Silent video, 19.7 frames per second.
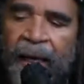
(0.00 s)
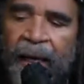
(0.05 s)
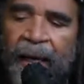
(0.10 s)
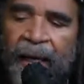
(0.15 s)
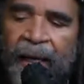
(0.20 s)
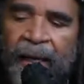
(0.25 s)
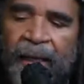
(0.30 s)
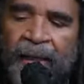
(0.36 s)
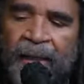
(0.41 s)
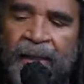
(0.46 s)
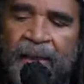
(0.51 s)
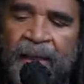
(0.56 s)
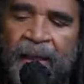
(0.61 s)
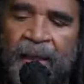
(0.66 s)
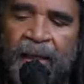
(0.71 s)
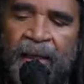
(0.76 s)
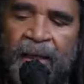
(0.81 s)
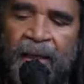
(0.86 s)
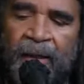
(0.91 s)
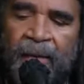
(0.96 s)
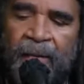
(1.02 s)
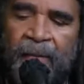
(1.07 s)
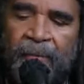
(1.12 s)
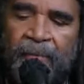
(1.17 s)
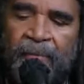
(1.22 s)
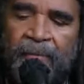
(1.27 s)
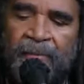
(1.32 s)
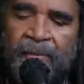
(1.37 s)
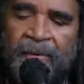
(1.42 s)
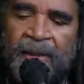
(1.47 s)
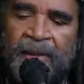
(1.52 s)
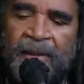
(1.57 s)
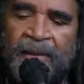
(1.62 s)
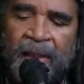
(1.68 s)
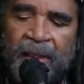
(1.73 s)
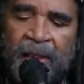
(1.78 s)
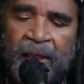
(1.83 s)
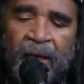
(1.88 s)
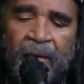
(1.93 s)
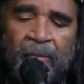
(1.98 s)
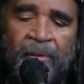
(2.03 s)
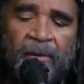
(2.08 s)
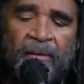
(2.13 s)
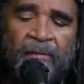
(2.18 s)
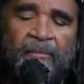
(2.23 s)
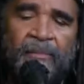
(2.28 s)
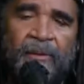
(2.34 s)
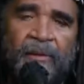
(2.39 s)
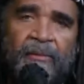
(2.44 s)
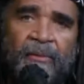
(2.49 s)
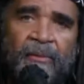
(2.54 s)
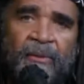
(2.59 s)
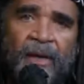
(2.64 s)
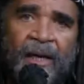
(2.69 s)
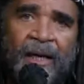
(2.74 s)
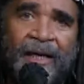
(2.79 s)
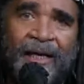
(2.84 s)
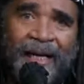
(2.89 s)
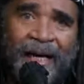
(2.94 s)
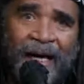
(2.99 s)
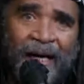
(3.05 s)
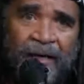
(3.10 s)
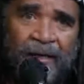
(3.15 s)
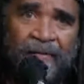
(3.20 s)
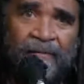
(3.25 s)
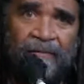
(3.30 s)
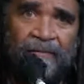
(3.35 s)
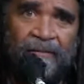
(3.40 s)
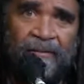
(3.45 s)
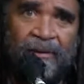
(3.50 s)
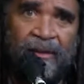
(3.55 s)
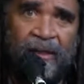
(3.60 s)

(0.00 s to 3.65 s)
And there's helping people with a lot of